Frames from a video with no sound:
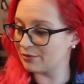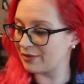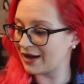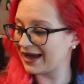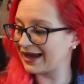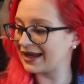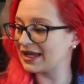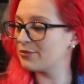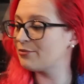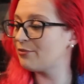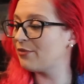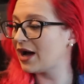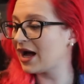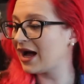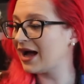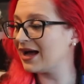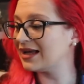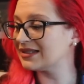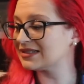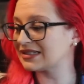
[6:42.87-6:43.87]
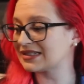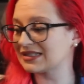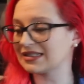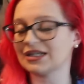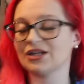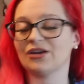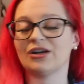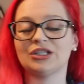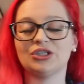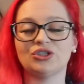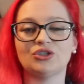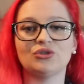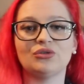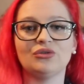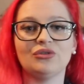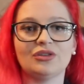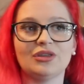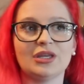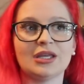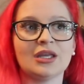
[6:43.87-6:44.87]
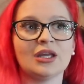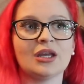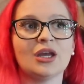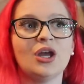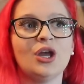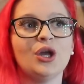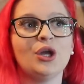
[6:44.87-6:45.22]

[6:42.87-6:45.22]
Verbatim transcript: pay, but as I say, I do think